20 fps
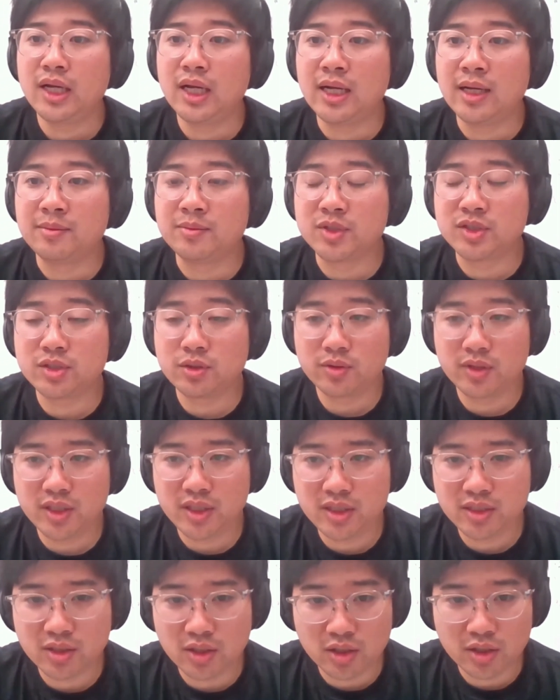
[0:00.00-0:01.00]
So
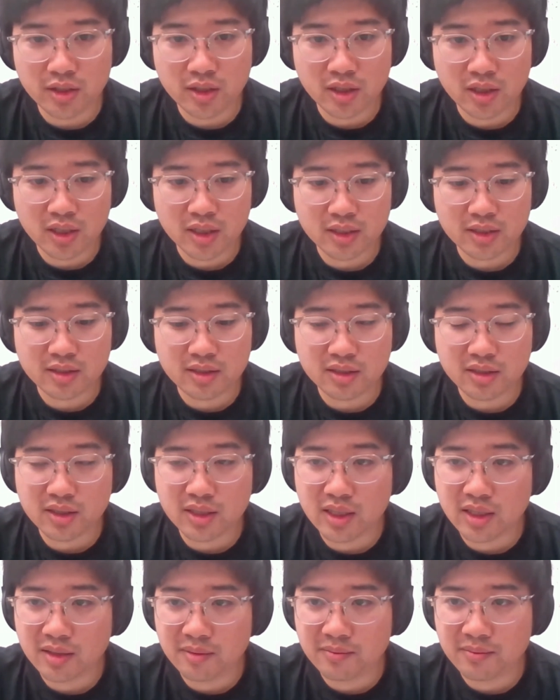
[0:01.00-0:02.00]
these are not
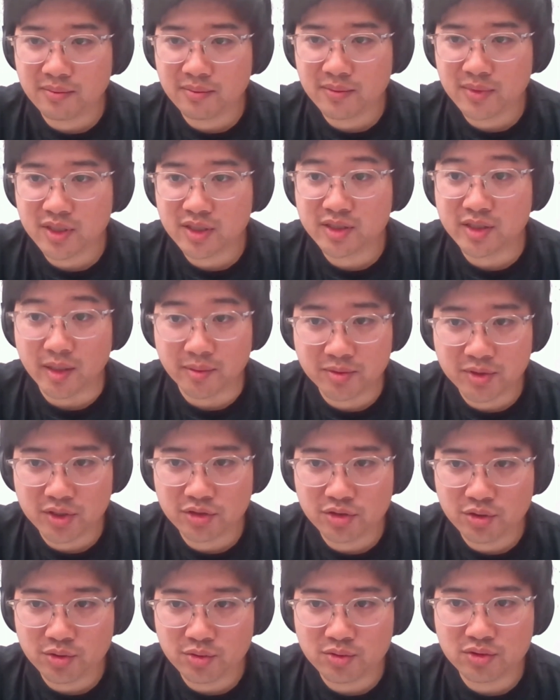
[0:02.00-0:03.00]

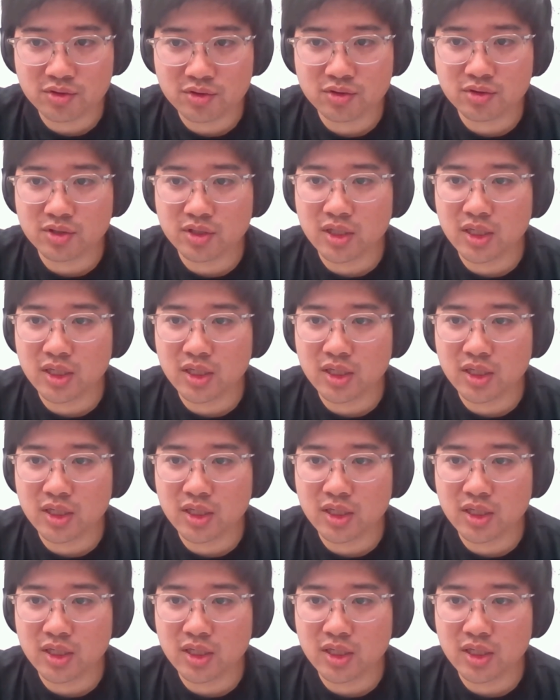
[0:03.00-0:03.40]
substitutes.